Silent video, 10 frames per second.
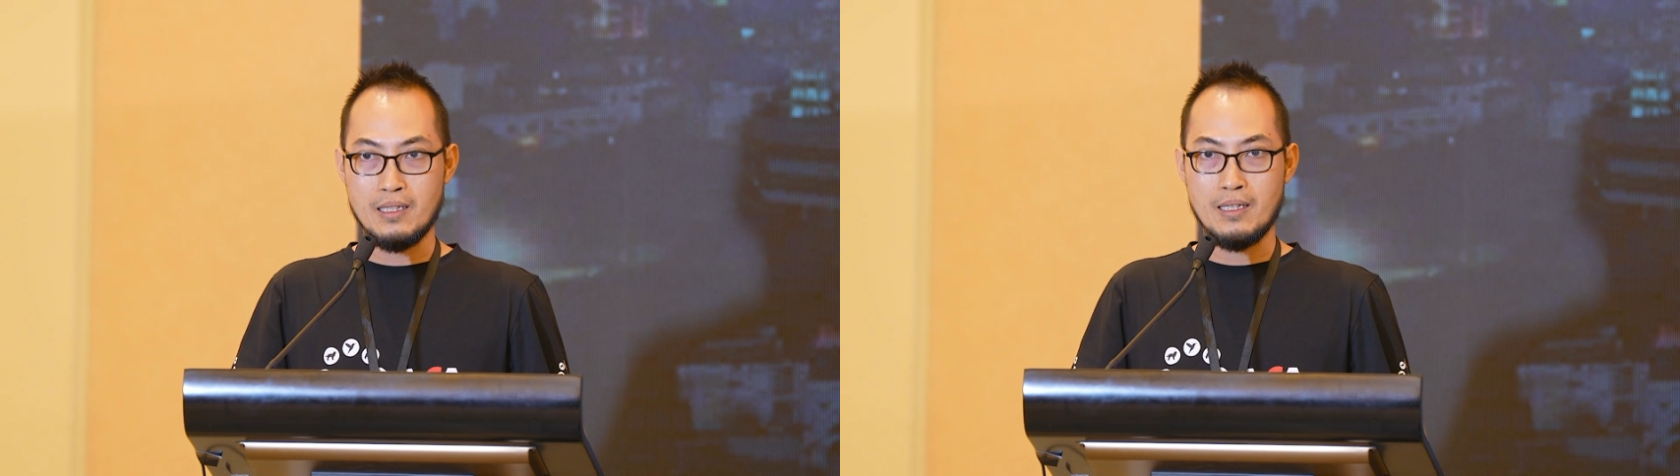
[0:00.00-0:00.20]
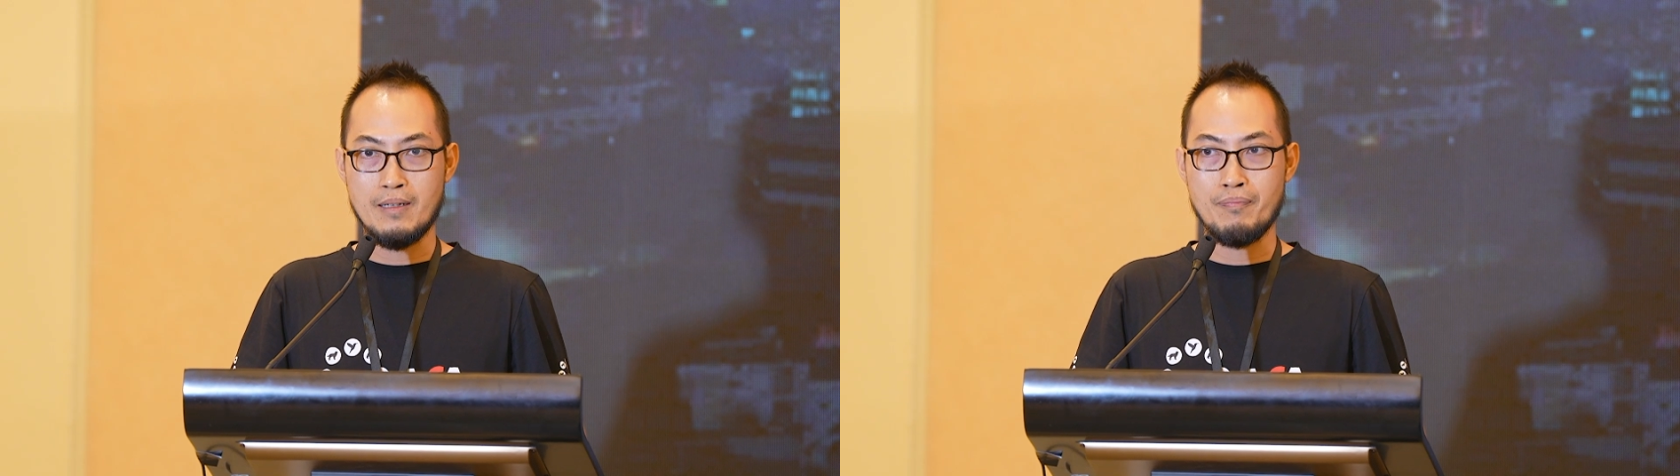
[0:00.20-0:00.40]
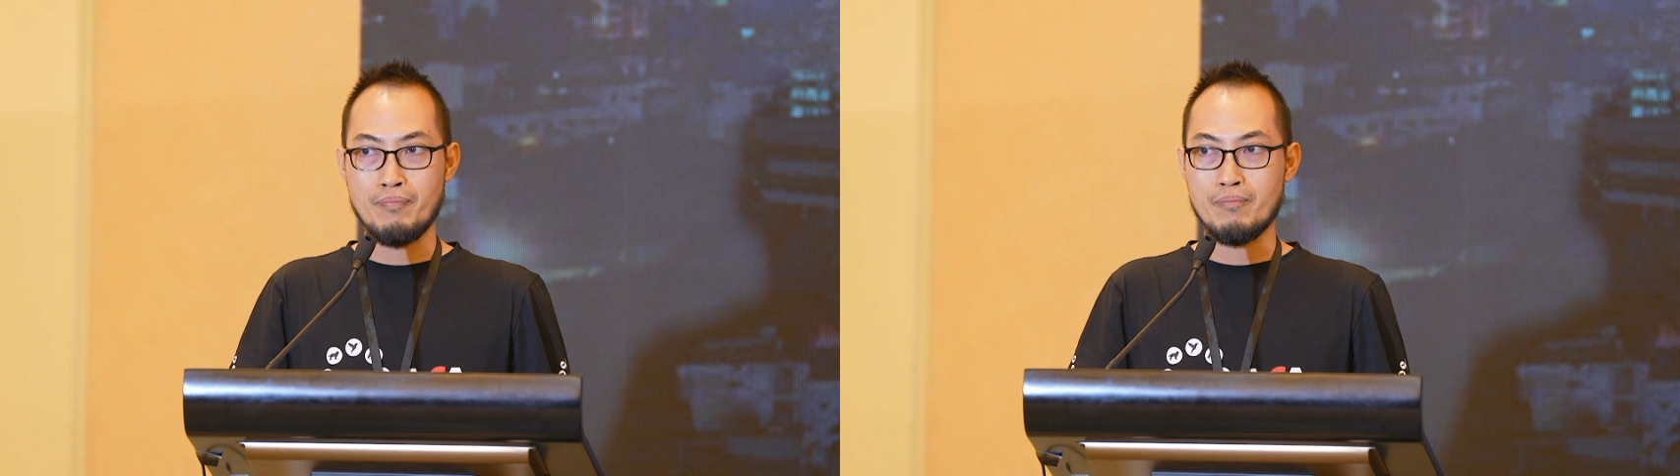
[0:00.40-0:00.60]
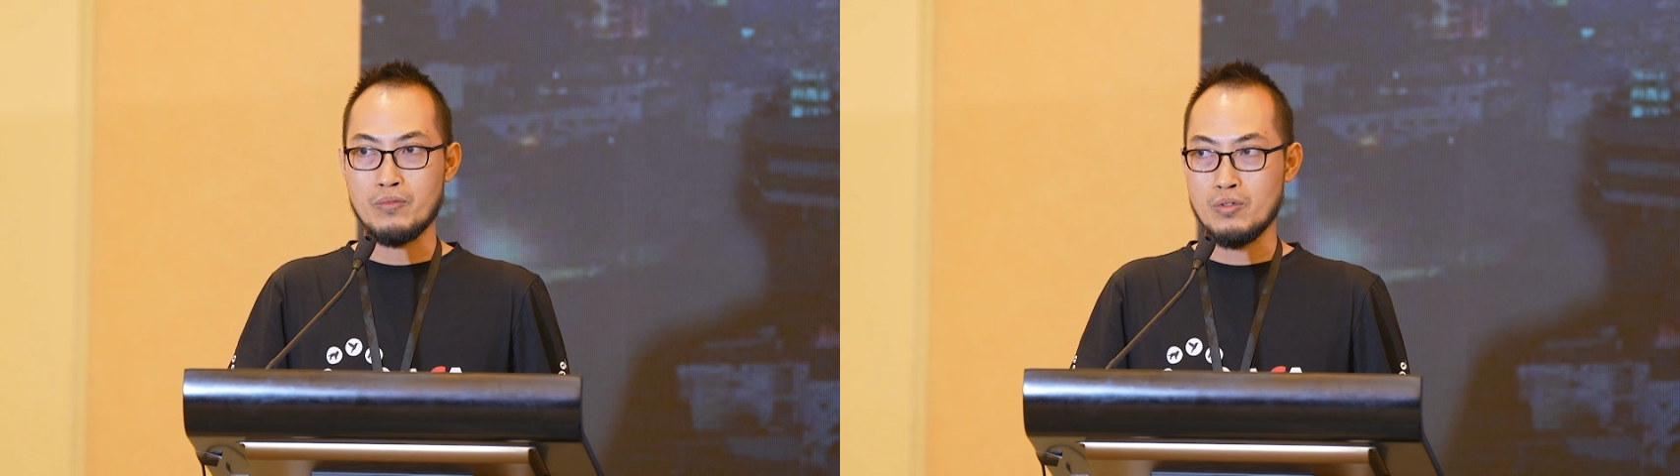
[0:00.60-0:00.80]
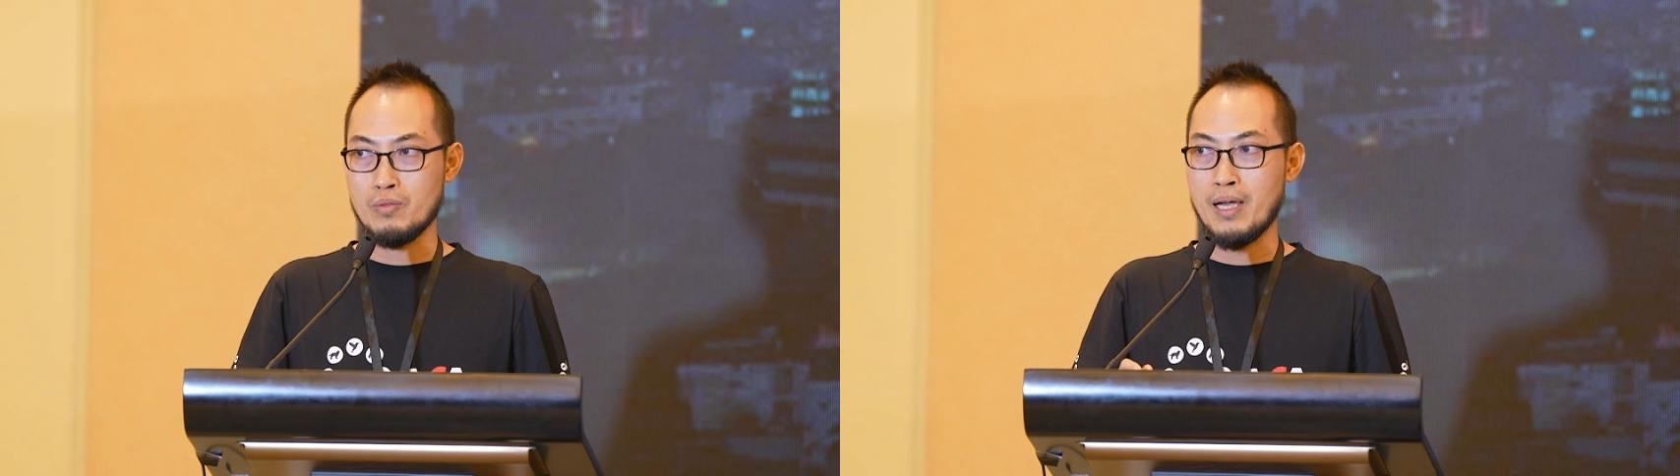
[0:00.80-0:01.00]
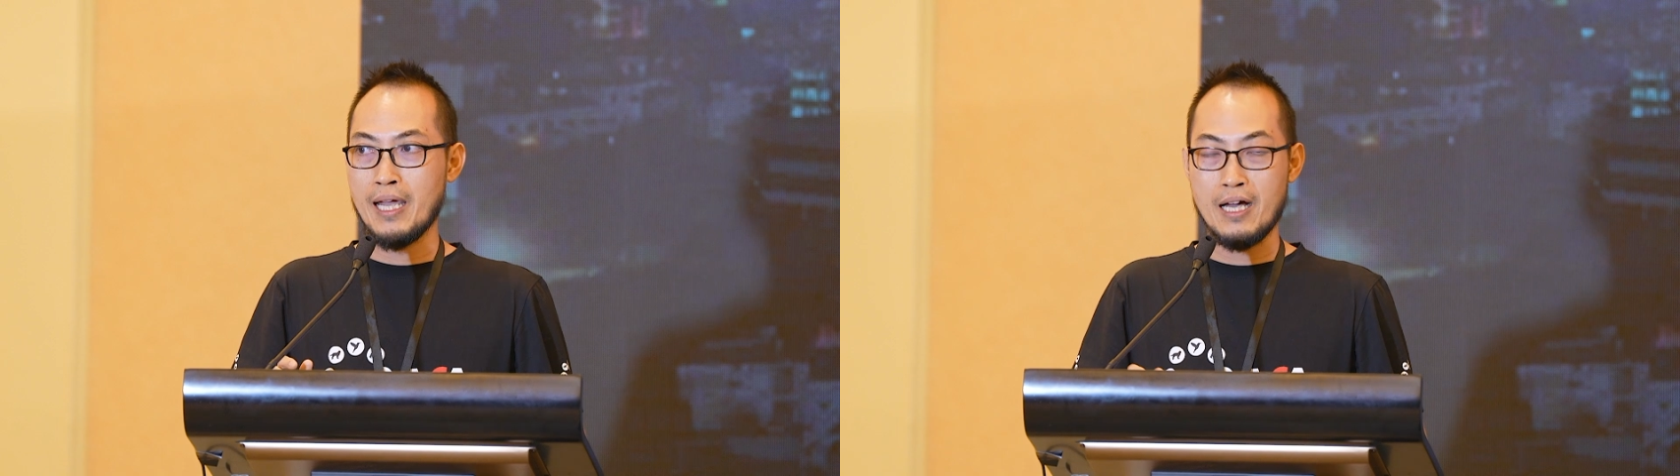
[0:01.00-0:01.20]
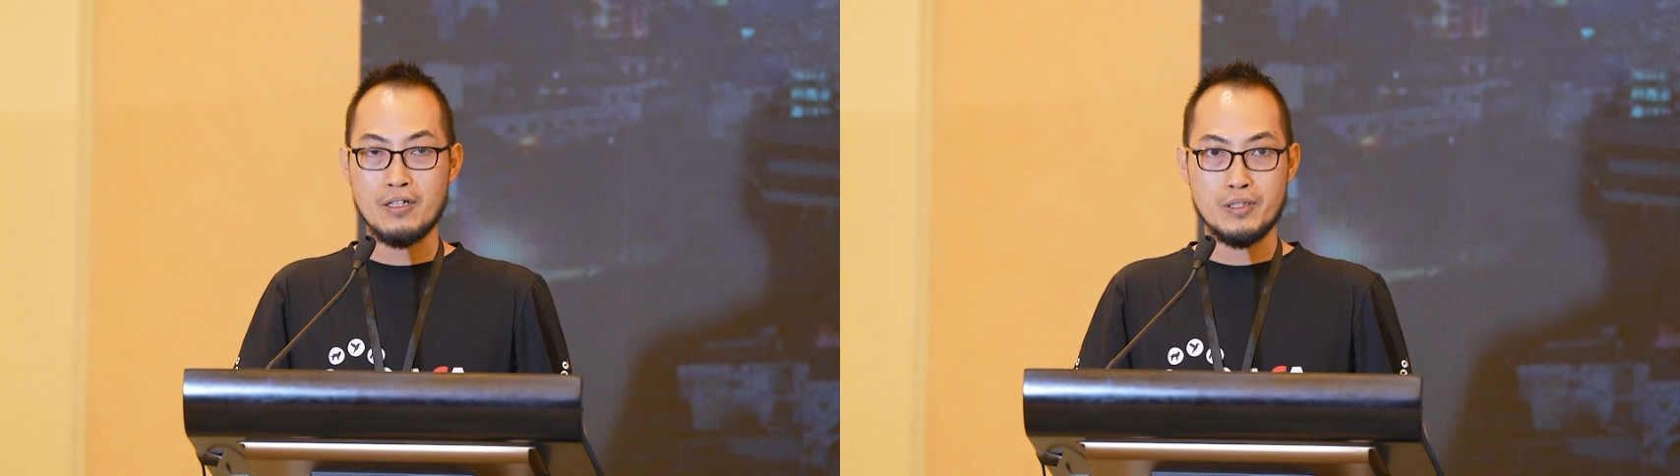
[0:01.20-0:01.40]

by our